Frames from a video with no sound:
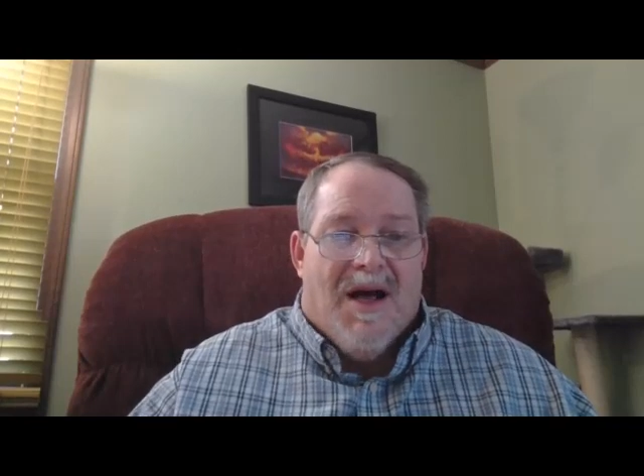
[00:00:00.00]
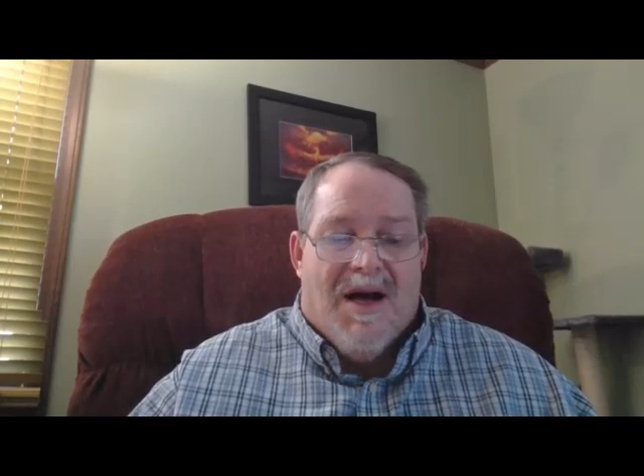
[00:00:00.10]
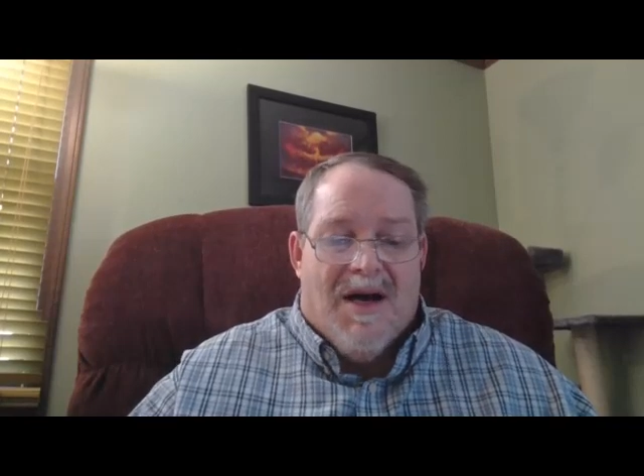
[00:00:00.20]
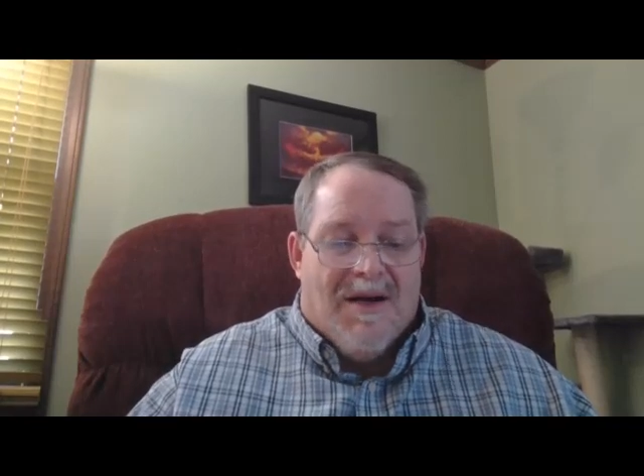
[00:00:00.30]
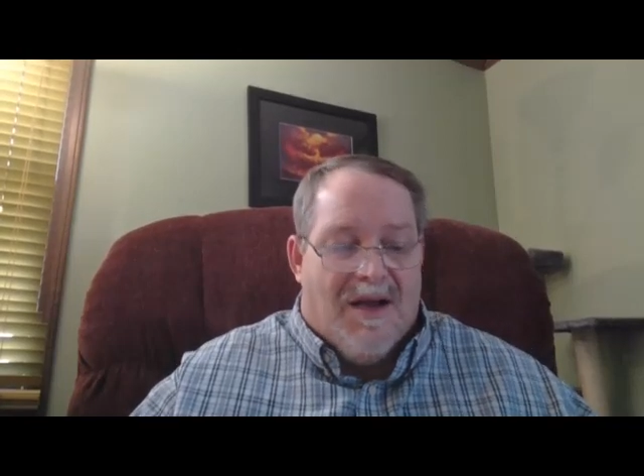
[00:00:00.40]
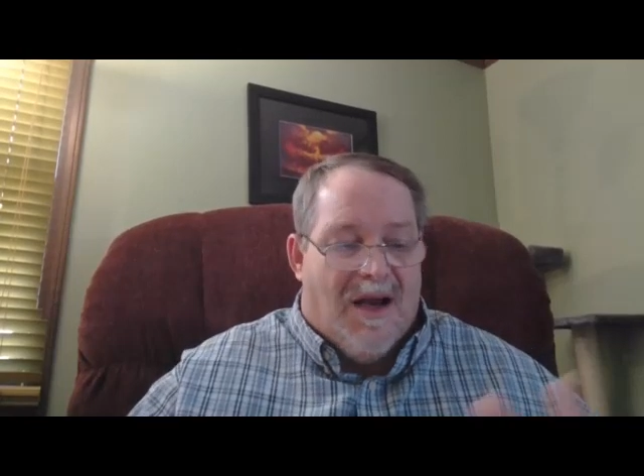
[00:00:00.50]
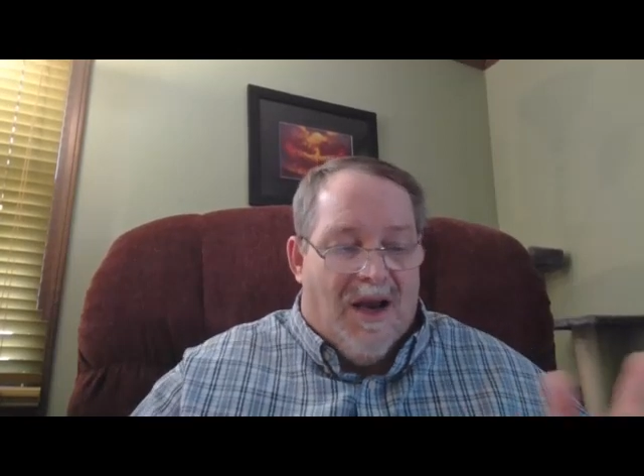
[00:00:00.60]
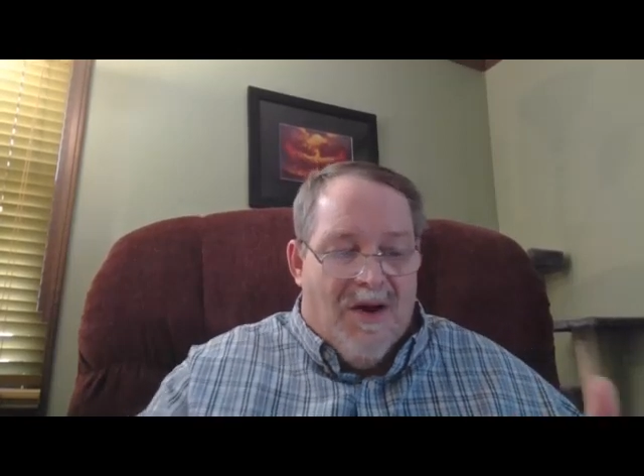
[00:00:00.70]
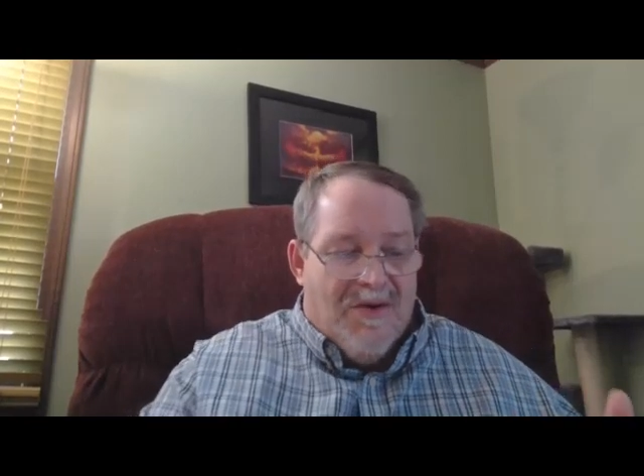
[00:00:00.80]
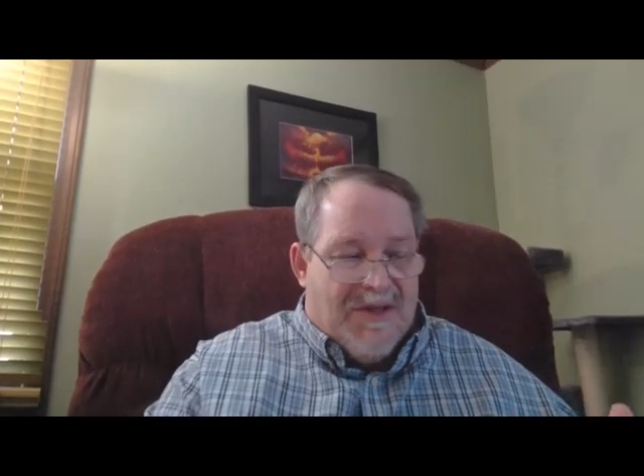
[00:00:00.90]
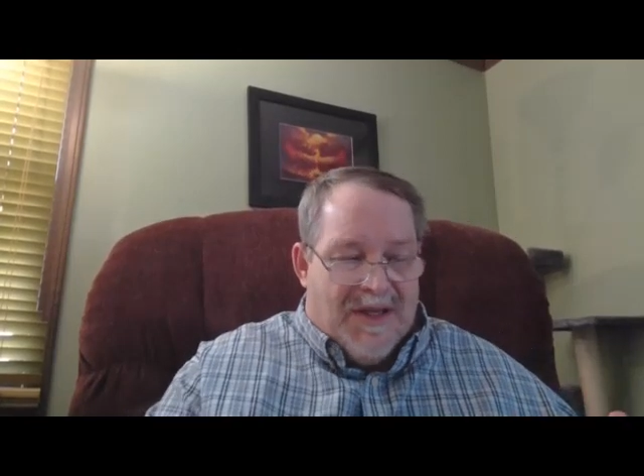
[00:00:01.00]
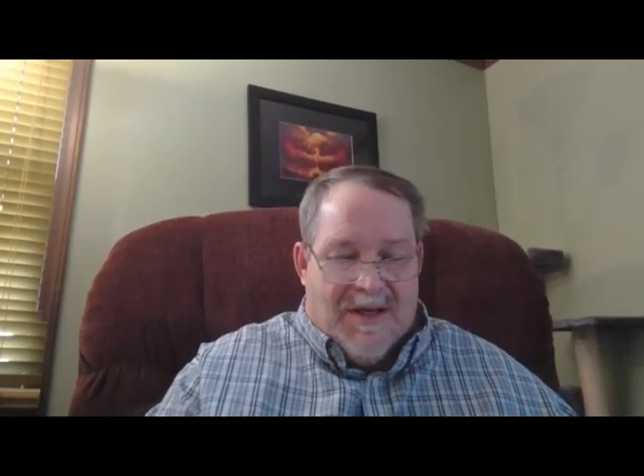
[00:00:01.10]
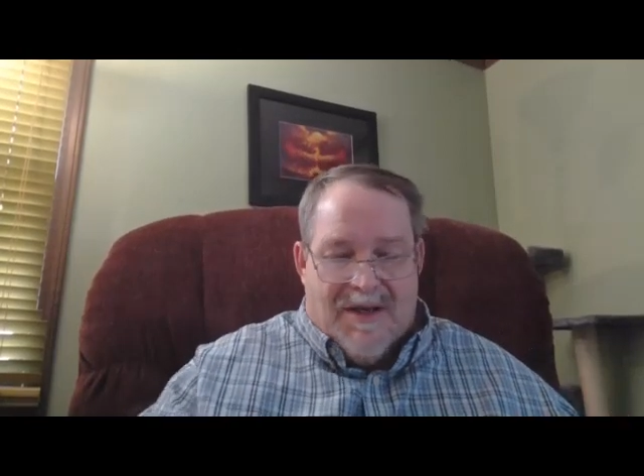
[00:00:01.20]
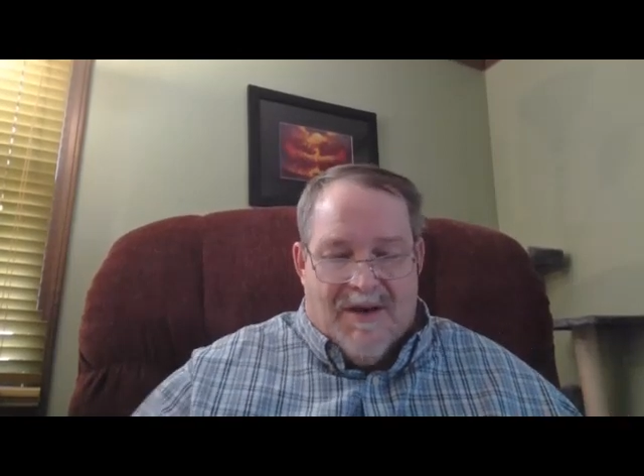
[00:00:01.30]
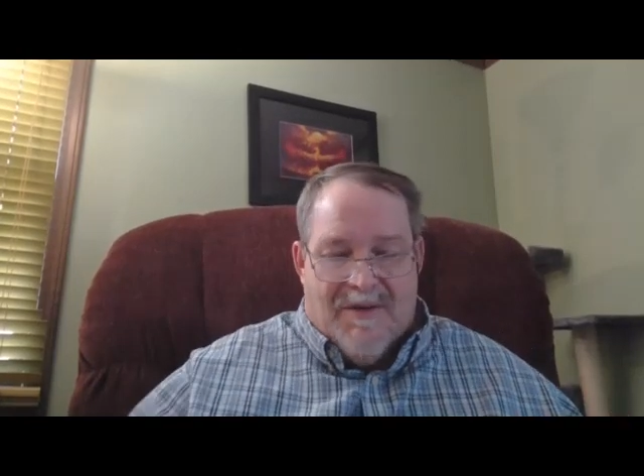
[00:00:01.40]
uh,
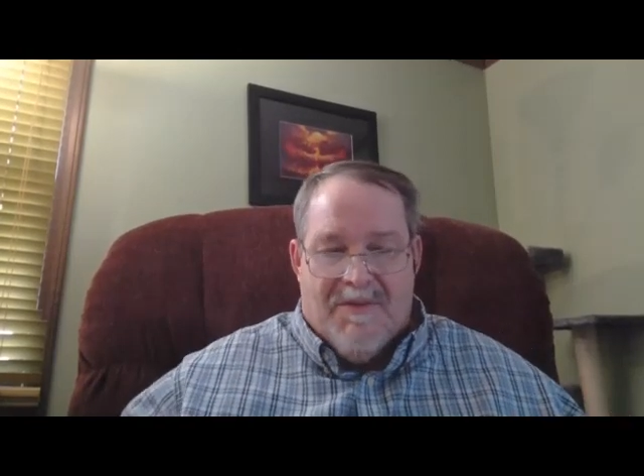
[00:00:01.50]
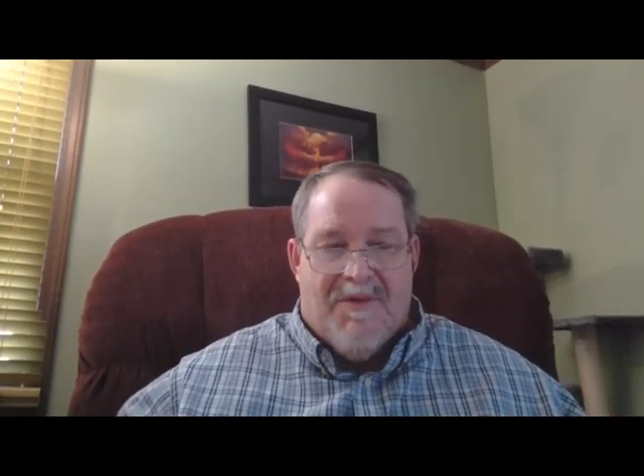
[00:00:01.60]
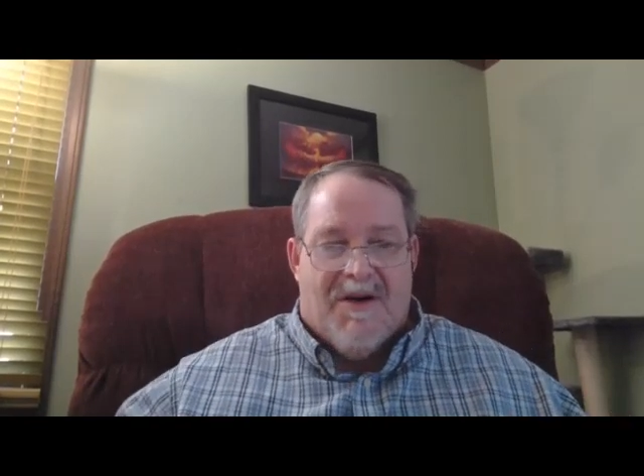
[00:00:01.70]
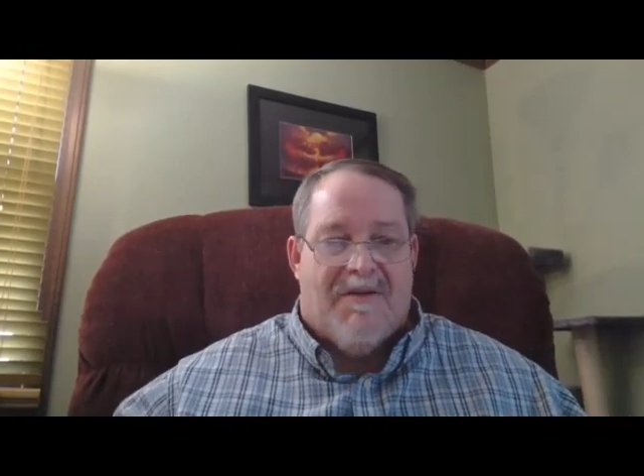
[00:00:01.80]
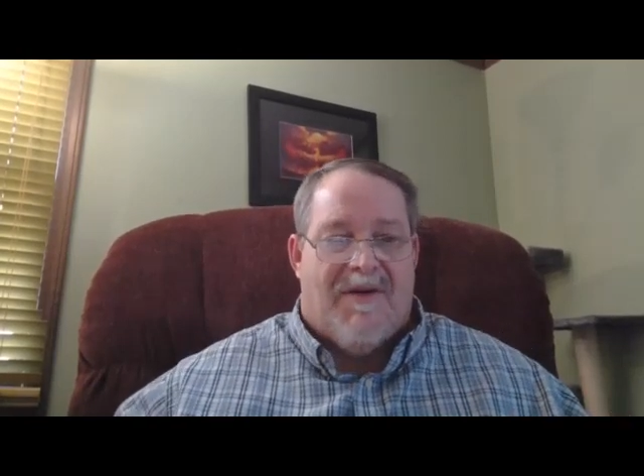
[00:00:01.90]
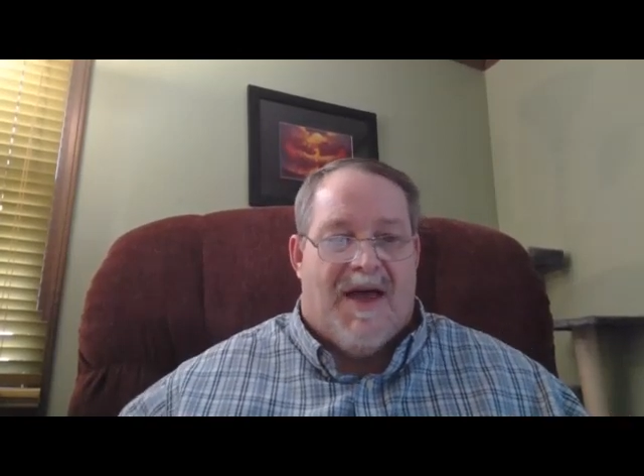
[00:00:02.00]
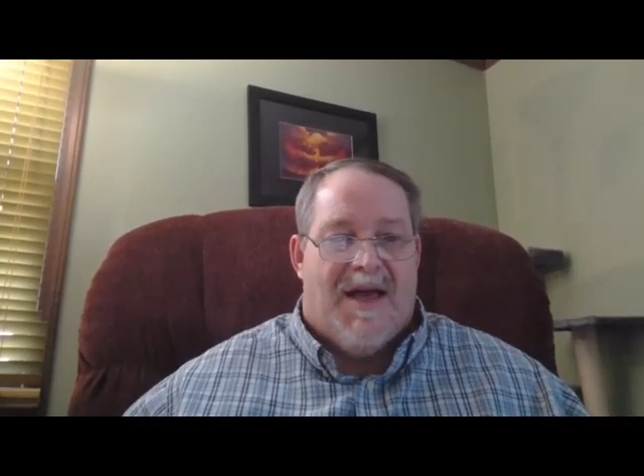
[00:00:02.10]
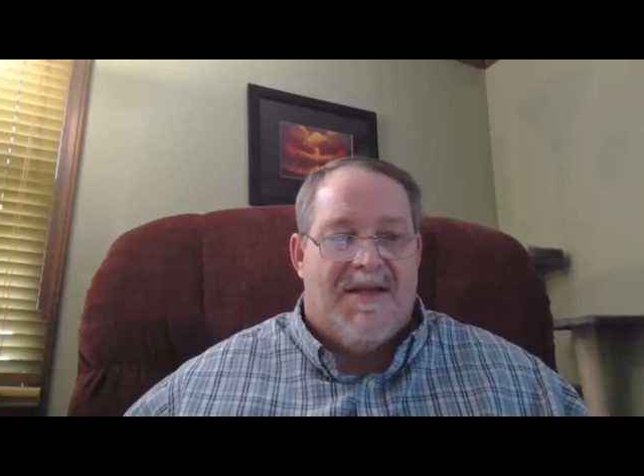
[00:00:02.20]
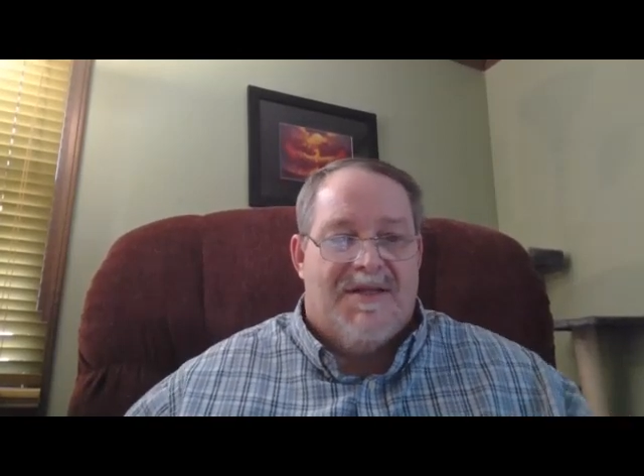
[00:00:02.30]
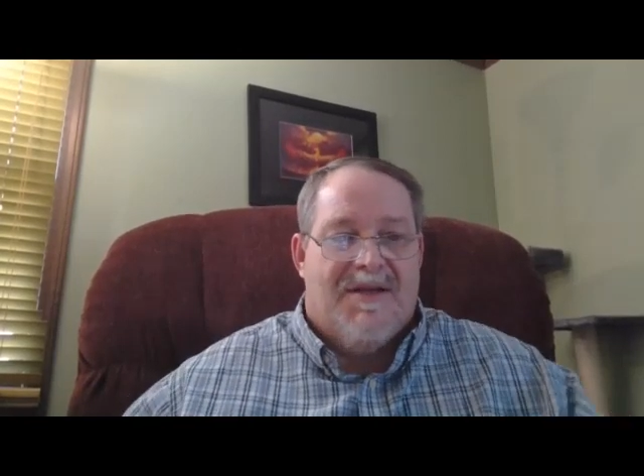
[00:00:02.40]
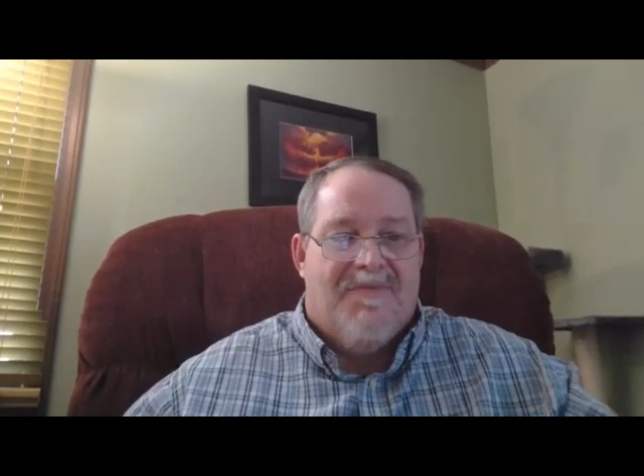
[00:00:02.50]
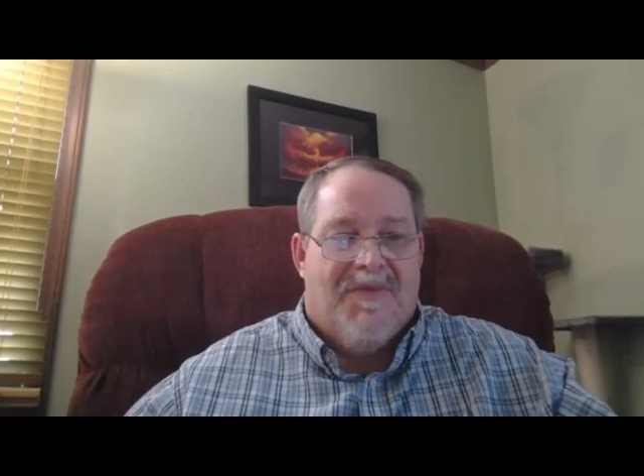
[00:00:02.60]
closing of the book of Acts.